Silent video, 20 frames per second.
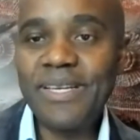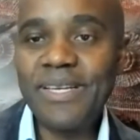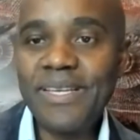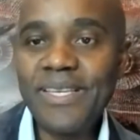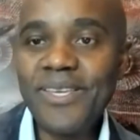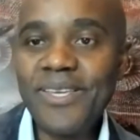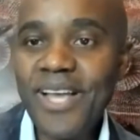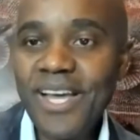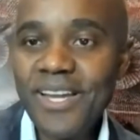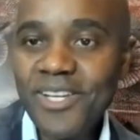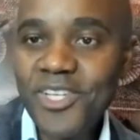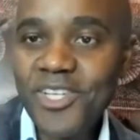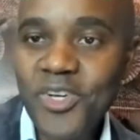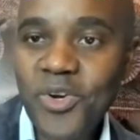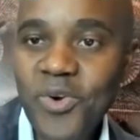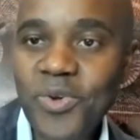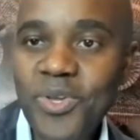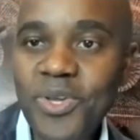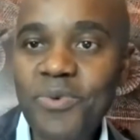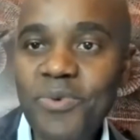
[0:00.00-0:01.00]
You got to
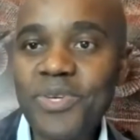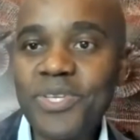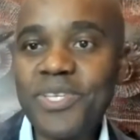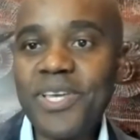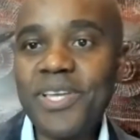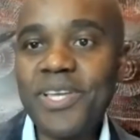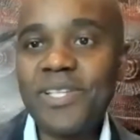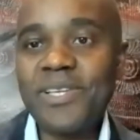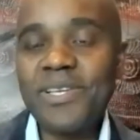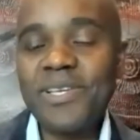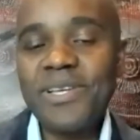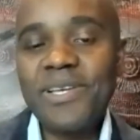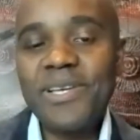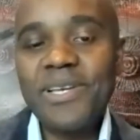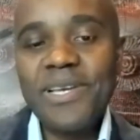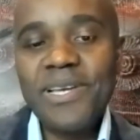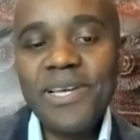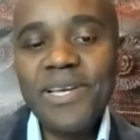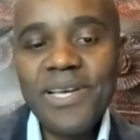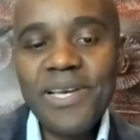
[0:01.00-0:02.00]
show your receipt.
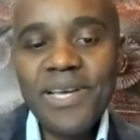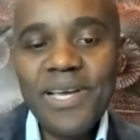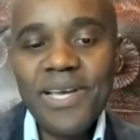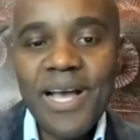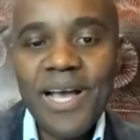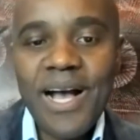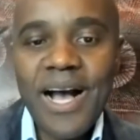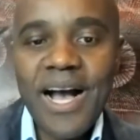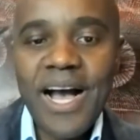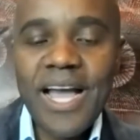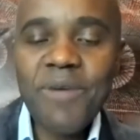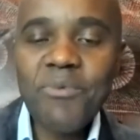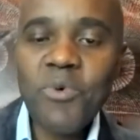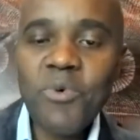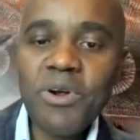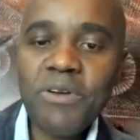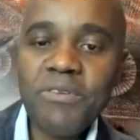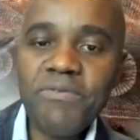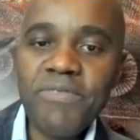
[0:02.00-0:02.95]
I work